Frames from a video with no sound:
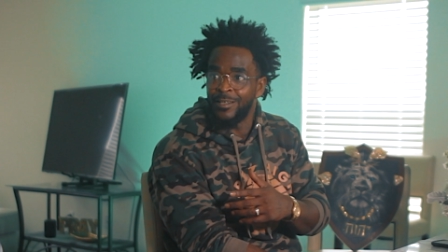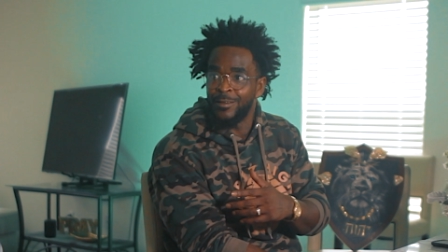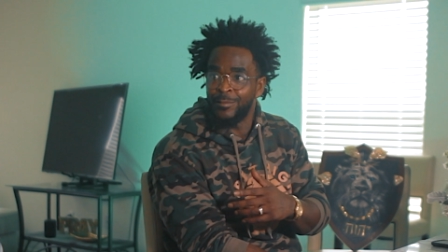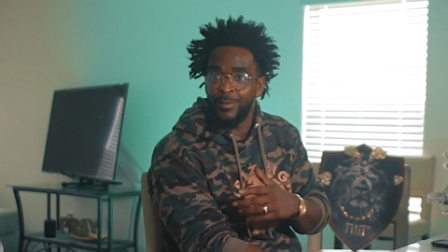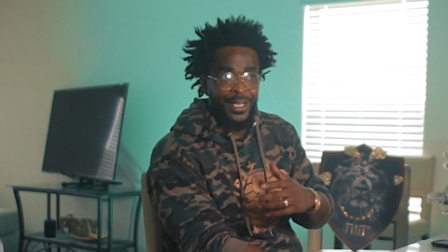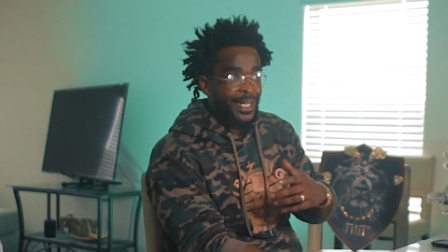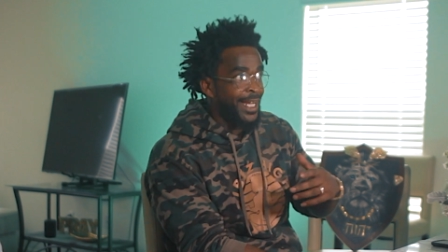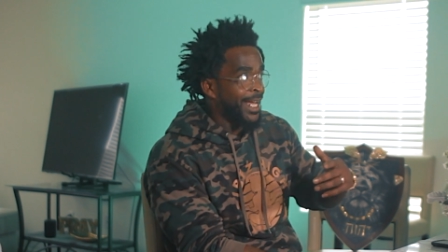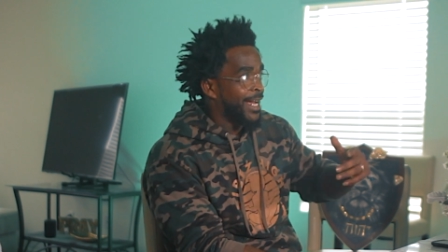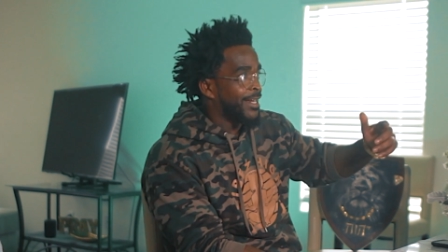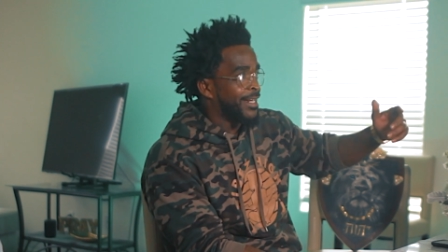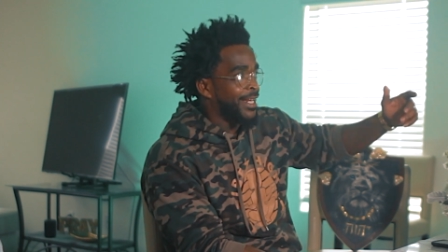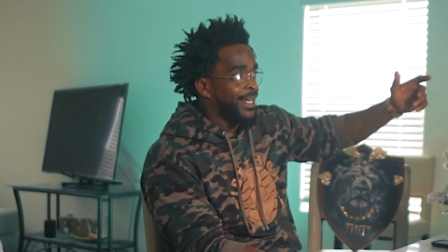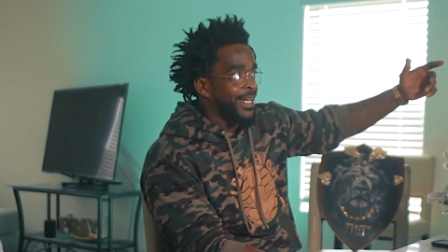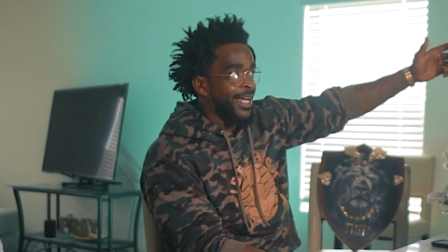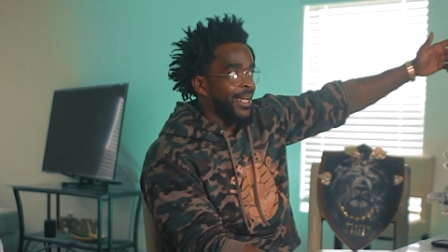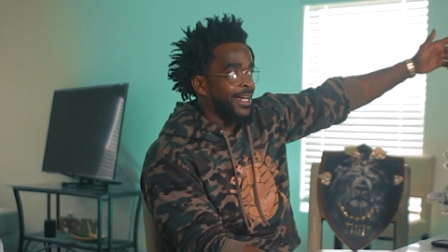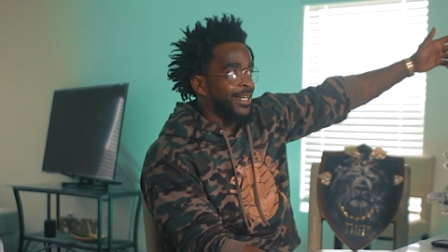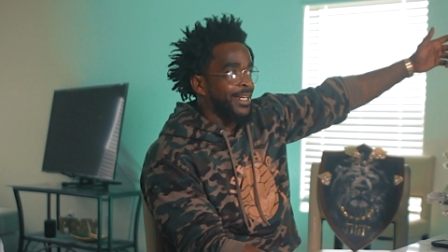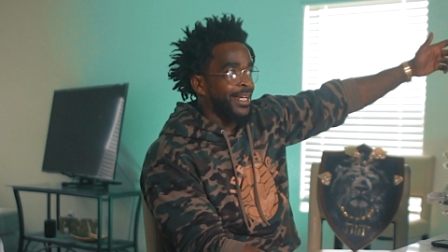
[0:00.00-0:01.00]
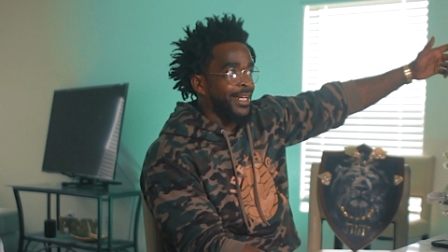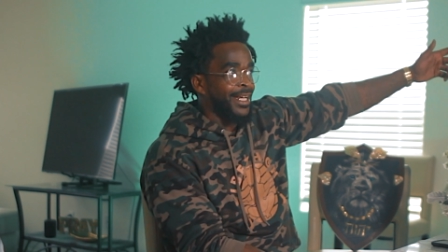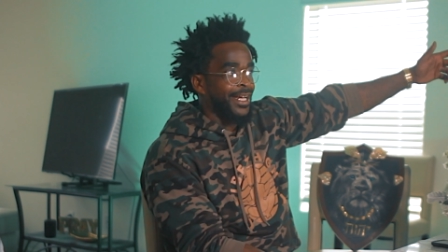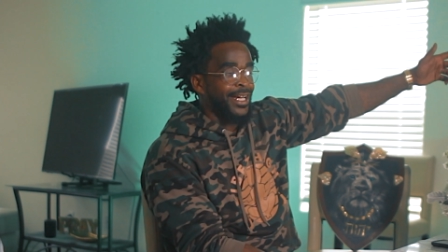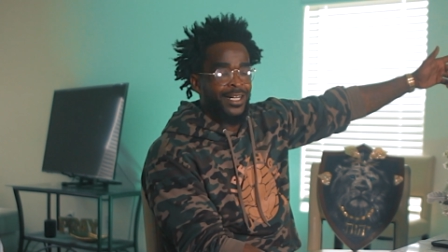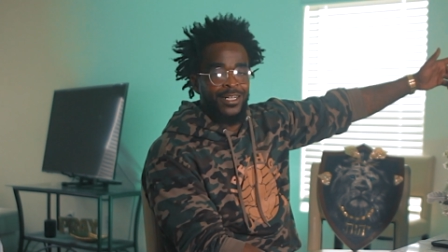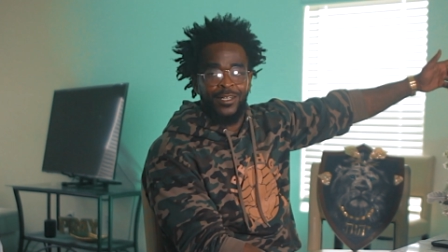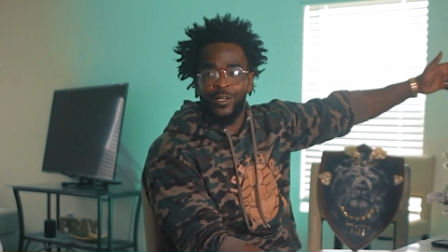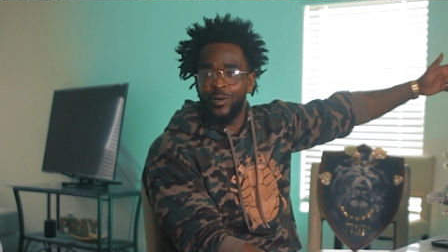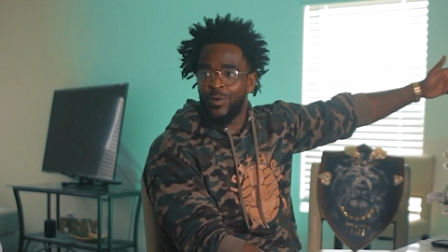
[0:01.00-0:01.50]
But they got, they got, they
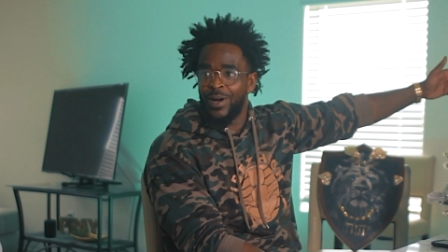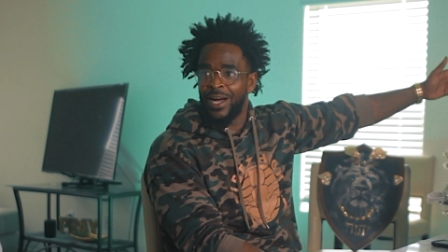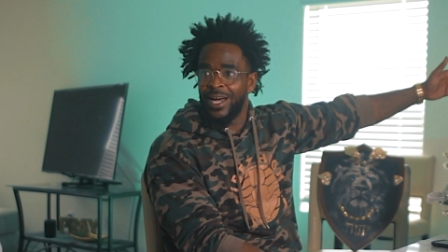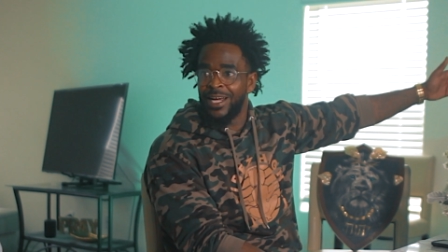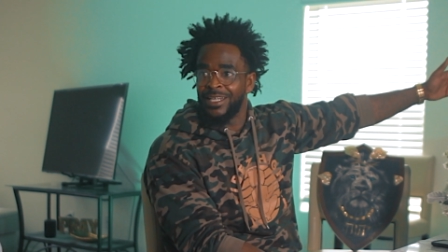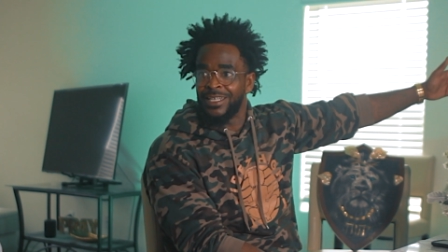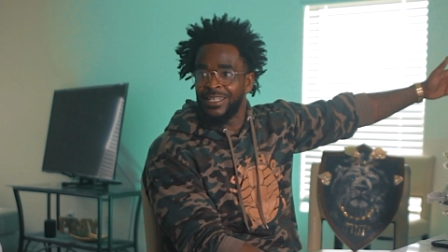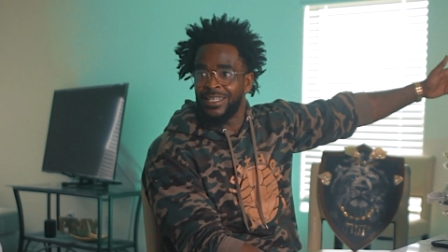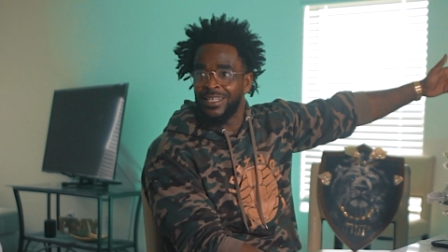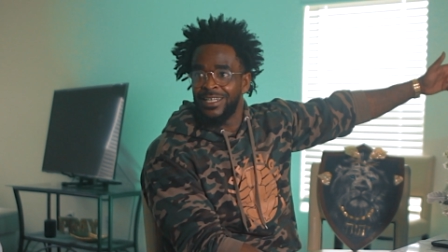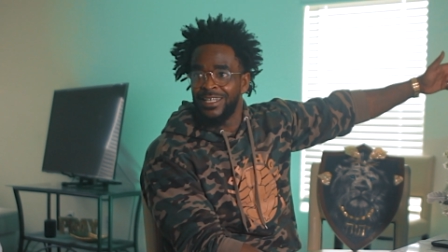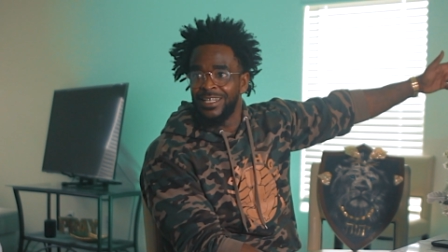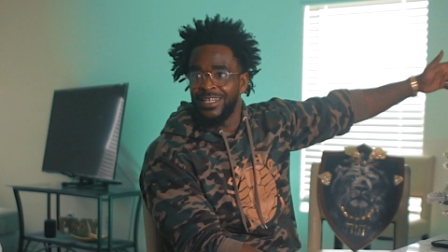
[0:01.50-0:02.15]
got Hawaii.